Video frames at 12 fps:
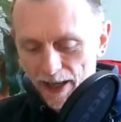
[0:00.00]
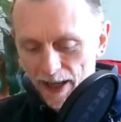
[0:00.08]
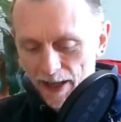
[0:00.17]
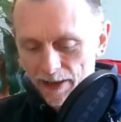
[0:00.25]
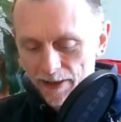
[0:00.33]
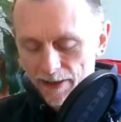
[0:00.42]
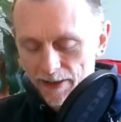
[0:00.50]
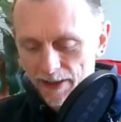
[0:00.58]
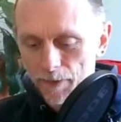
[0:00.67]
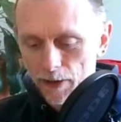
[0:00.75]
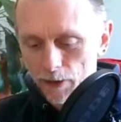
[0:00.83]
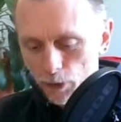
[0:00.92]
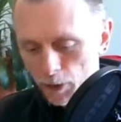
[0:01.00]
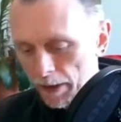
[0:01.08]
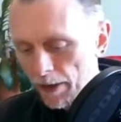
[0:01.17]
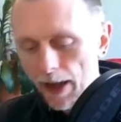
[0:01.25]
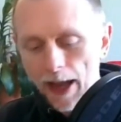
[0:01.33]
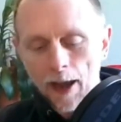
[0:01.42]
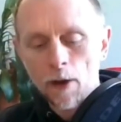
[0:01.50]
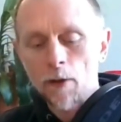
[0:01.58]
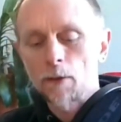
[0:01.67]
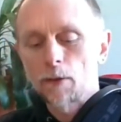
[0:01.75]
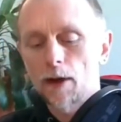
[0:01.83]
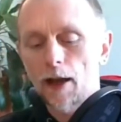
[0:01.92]
and it's all about
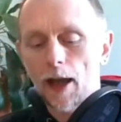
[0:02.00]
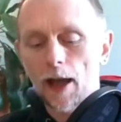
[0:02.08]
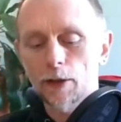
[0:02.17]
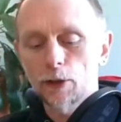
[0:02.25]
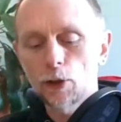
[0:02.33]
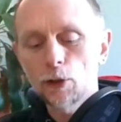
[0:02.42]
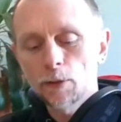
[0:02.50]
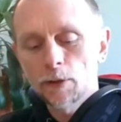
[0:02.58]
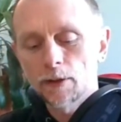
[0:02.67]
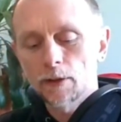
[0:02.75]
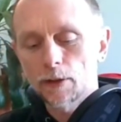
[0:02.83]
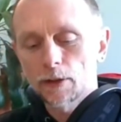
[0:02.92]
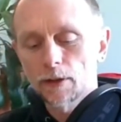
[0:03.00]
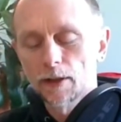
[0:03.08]
how, as humans,